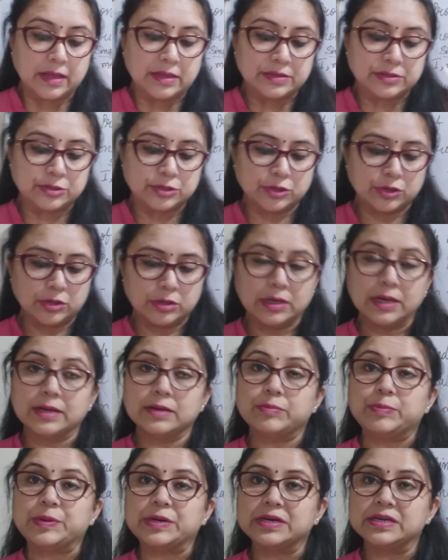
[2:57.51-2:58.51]
So
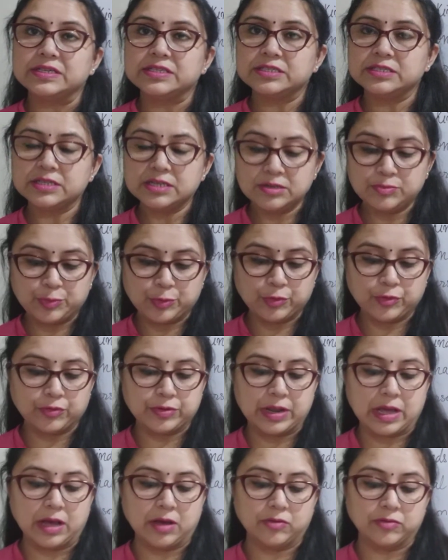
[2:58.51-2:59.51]
a personal
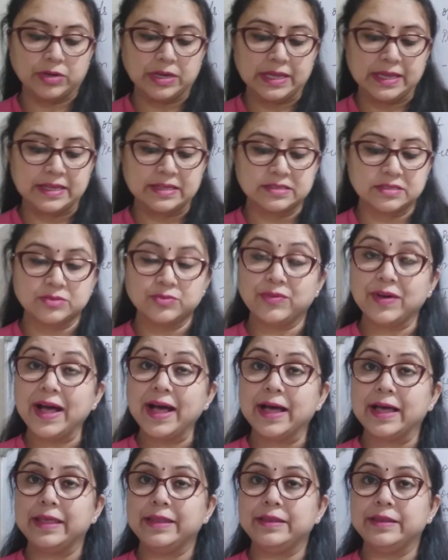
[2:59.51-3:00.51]
pronoun is
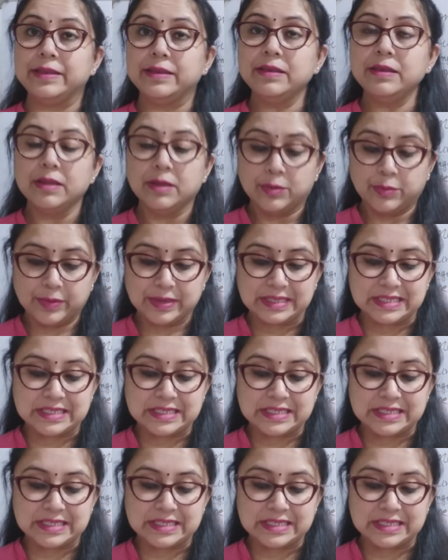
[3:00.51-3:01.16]
one which